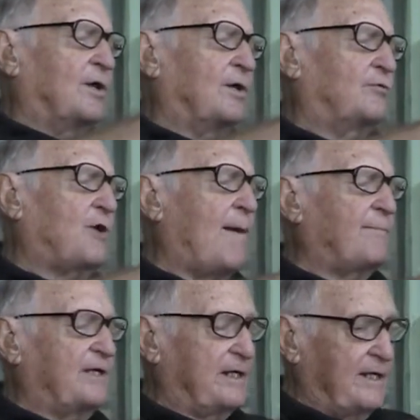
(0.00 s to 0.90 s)
drop
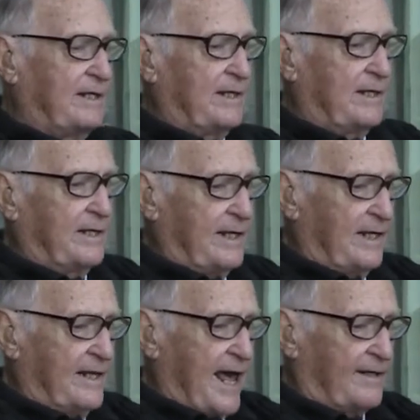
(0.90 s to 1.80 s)
it in
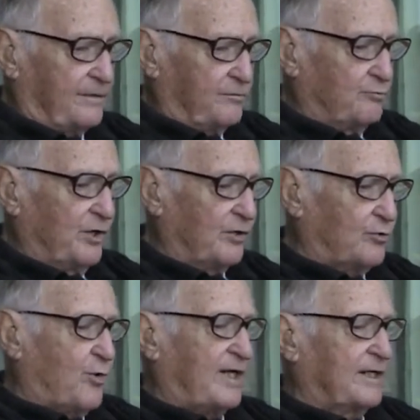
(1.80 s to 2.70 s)
that real
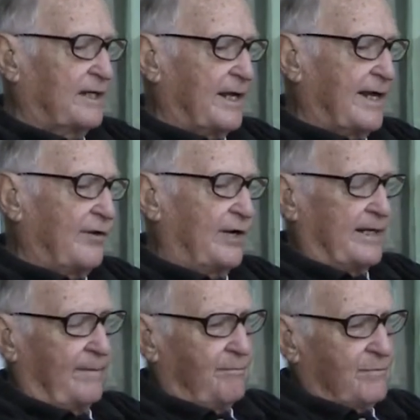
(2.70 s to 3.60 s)
quick little
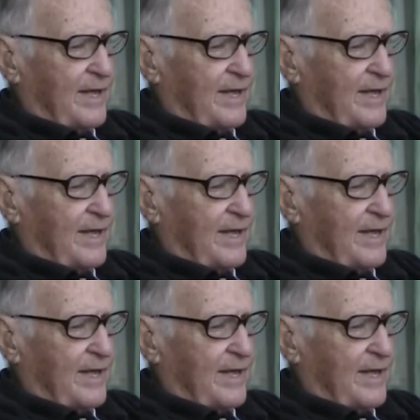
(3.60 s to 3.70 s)
area.